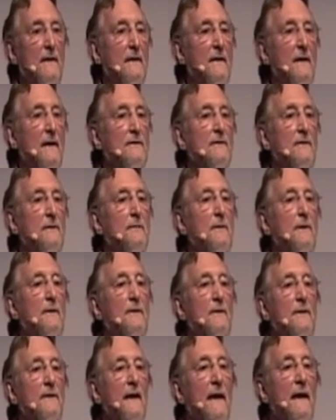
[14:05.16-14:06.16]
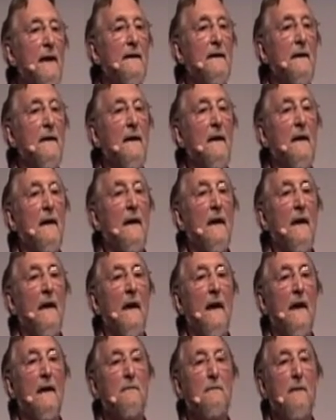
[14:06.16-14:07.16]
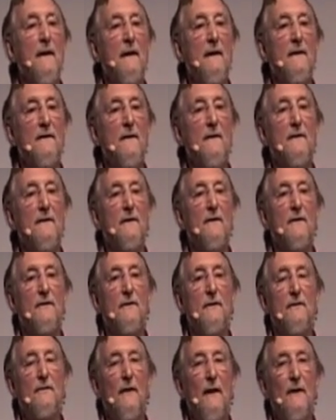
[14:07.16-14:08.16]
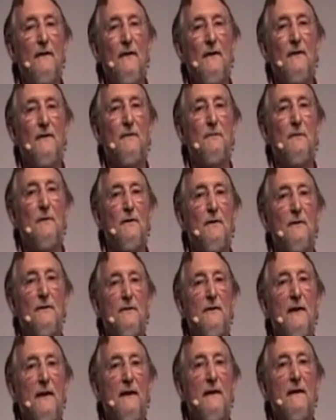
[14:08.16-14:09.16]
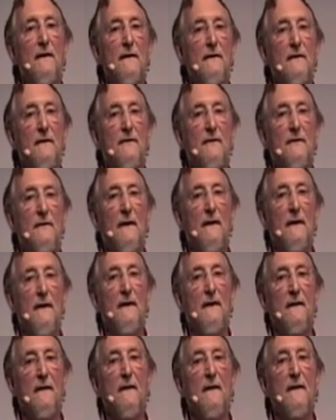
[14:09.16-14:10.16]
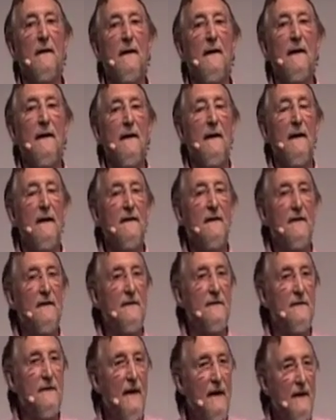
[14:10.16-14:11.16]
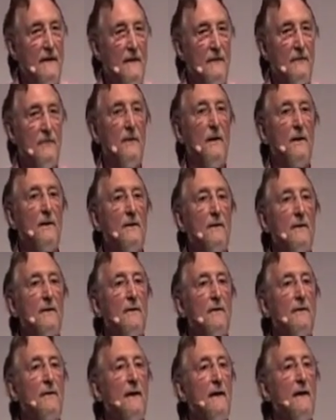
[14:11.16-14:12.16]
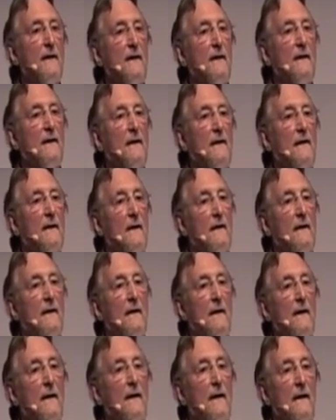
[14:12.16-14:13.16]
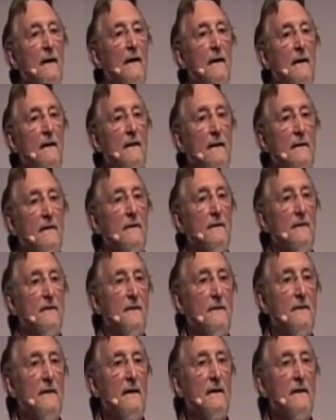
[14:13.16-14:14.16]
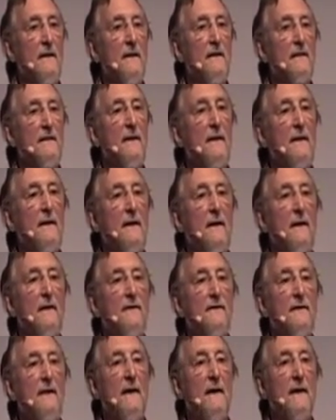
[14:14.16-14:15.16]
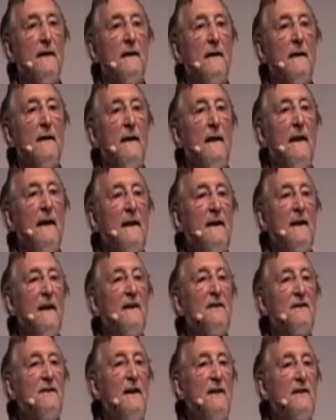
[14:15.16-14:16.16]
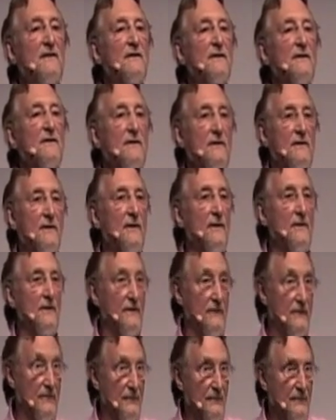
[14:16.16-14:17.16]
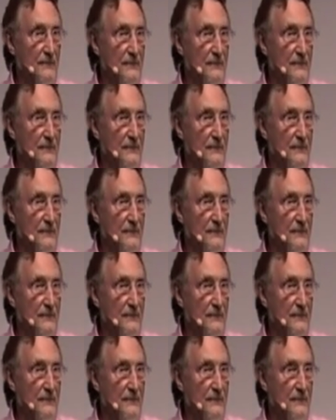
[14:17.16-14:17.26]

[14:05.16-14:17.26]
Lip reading: uncomfortable with that and made just the very small change of saying, instead of what you think, you should think this, of saying, in addition to.